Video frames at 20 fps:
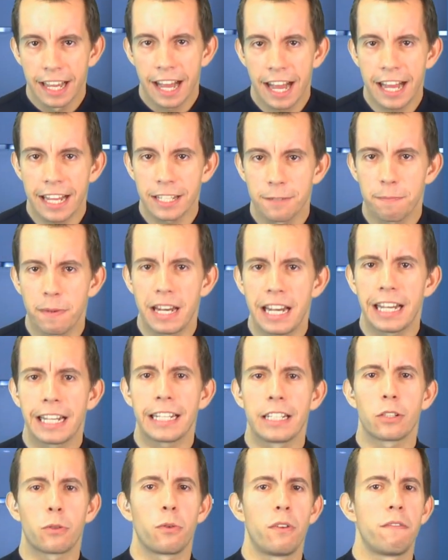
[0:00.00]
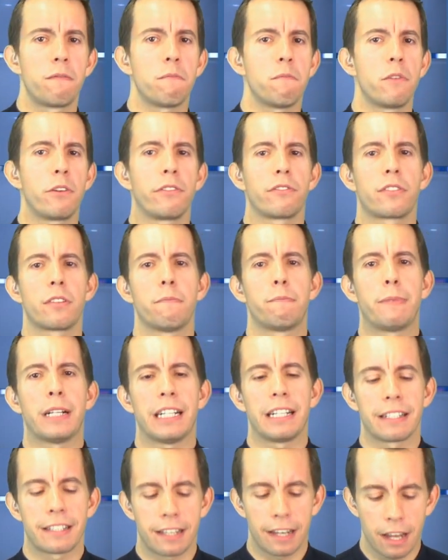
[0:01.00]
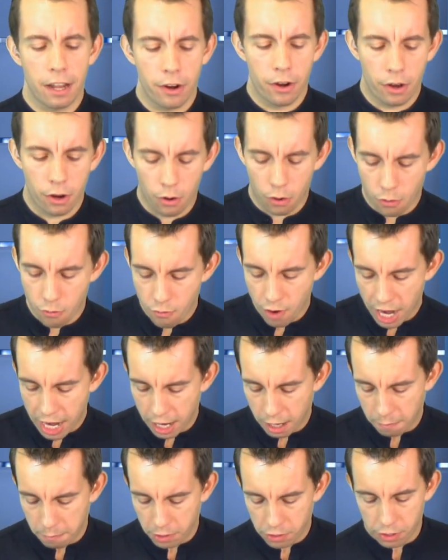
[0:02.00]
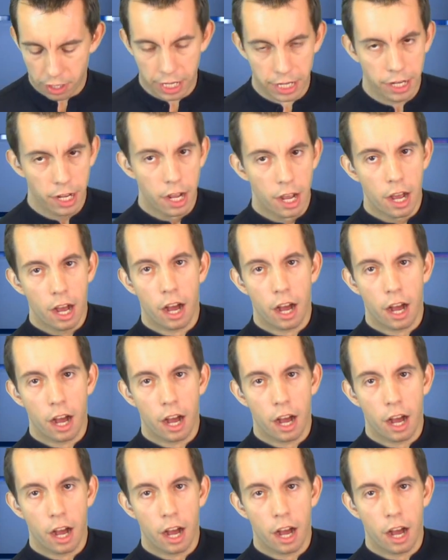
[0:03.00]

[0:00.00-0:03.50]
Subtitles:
has been linked with moves to Barcelona or Real Madrid.